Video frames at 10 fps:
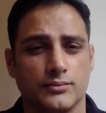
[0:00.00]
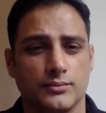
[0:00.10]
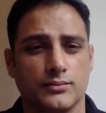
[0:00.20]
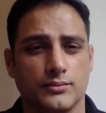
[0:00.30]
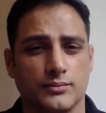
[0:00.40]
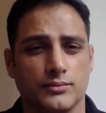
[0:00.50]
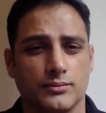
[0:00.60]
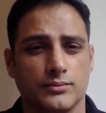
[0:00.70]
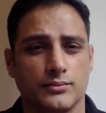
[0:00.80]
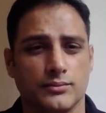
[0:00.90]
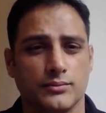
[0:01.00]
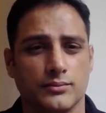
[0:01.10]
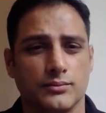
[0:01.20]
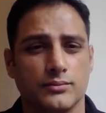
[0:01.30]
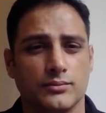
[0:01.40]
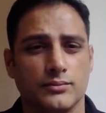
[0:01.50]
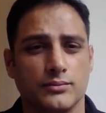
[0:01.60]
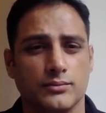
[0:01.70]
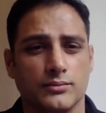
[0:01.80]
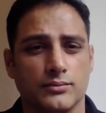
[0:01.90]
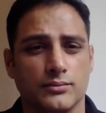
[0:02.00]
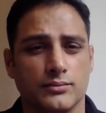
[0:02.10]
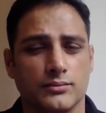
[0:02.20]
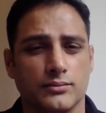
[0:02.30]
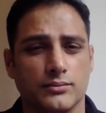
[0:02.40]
(not speaking)